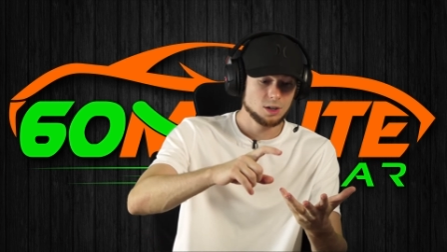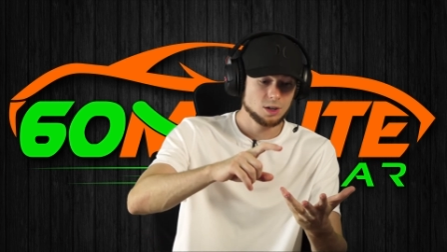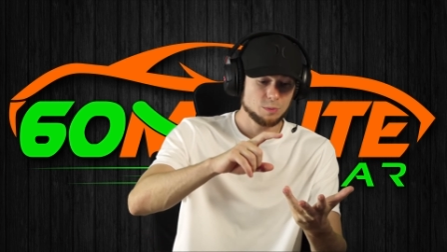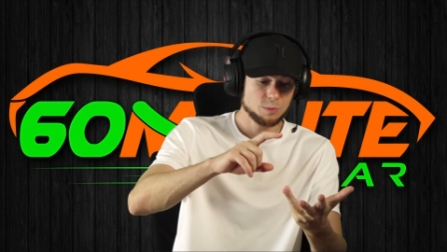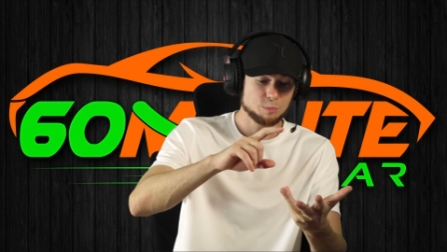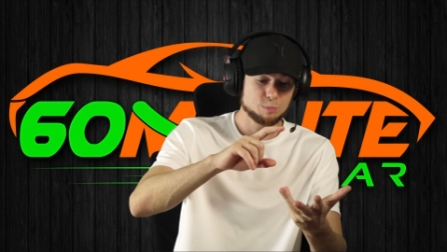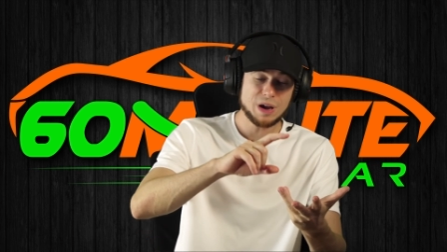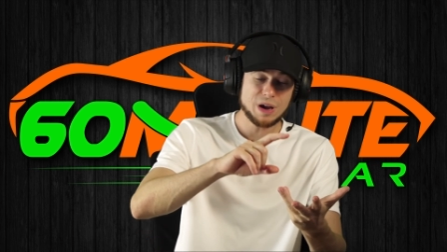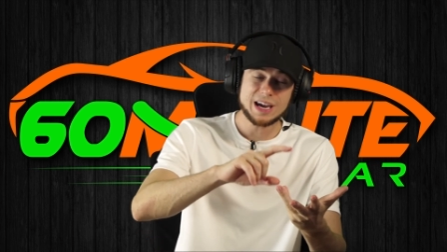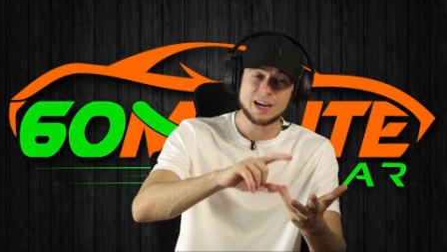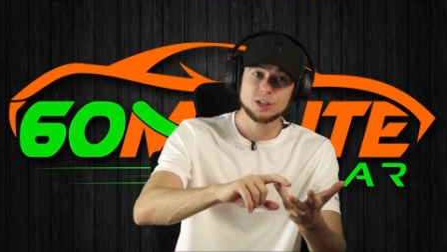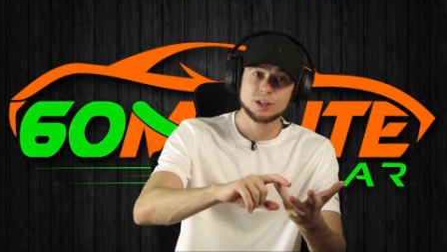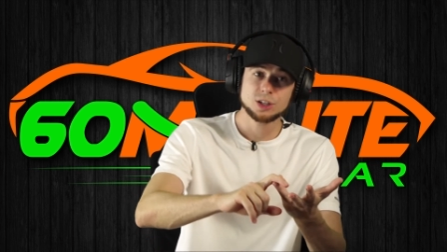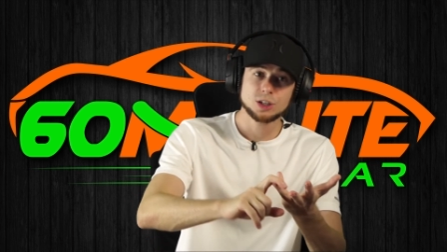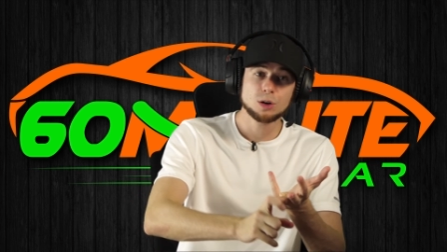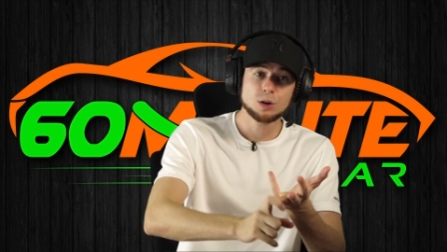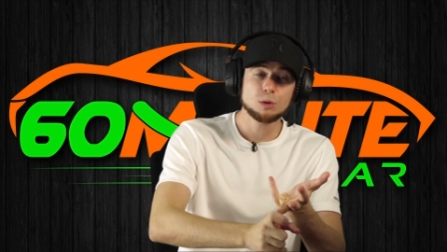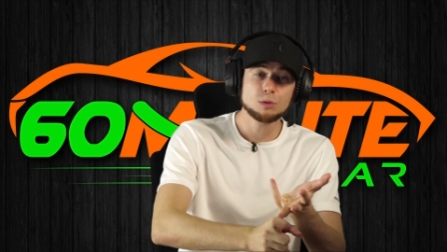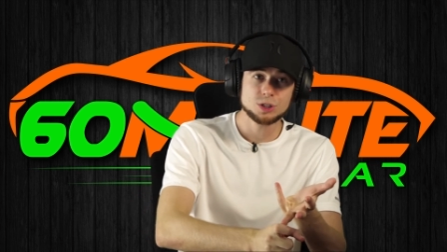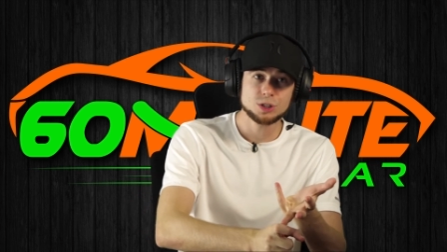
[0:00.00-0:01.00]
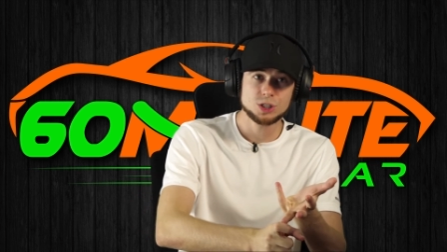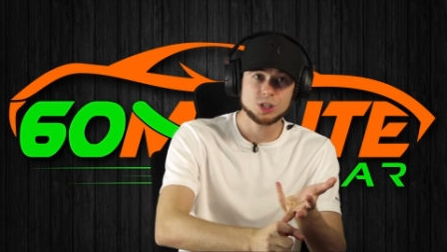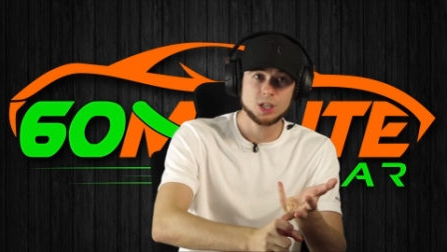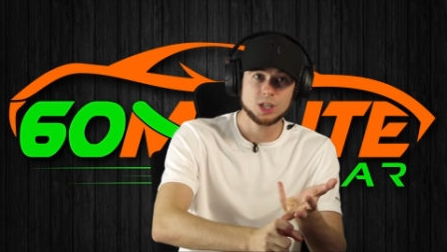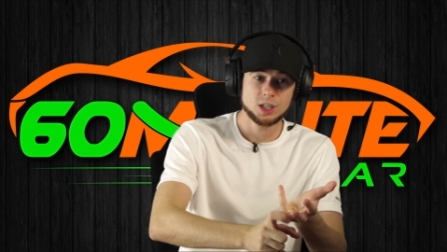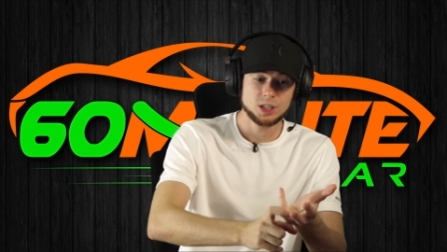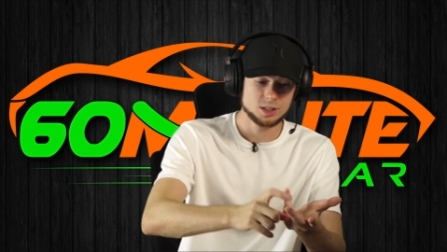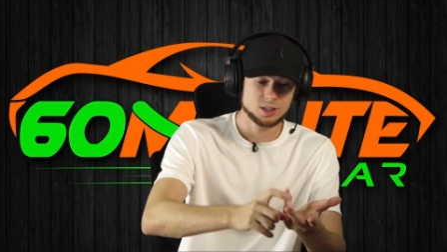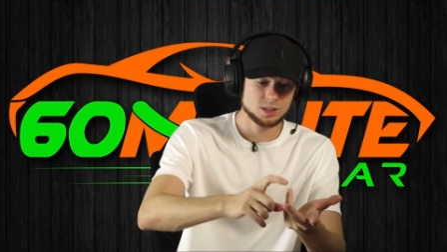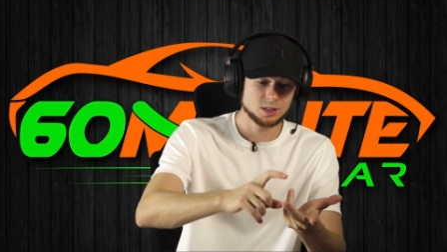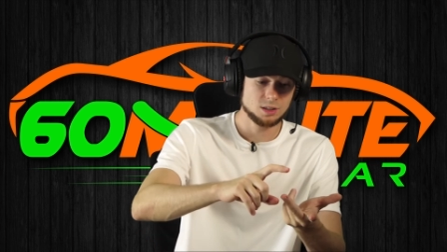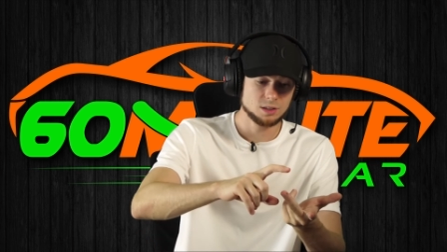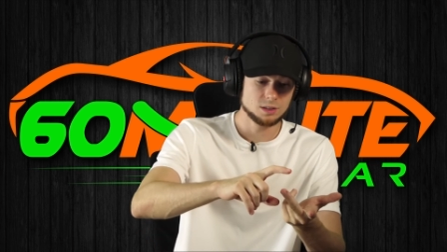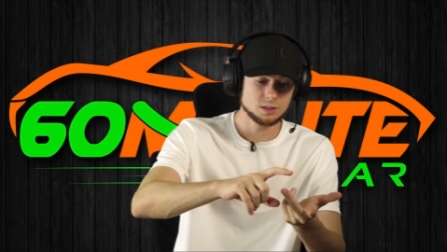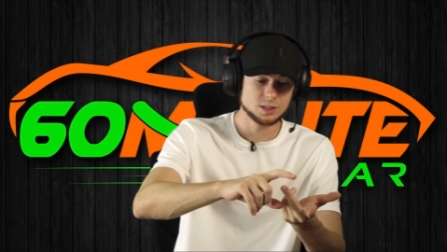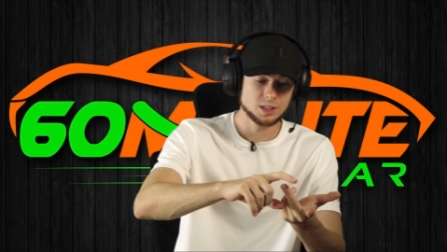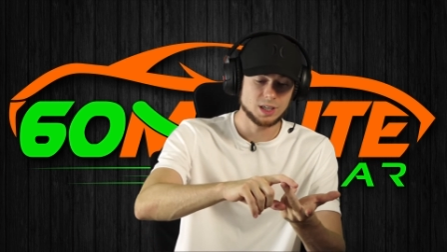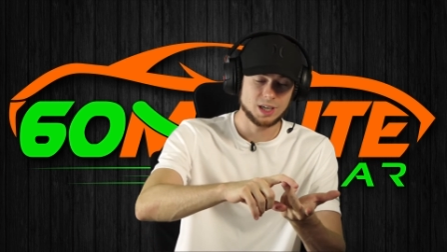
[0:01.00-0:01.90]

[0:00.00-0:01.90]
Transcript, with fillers: better negotiating skills,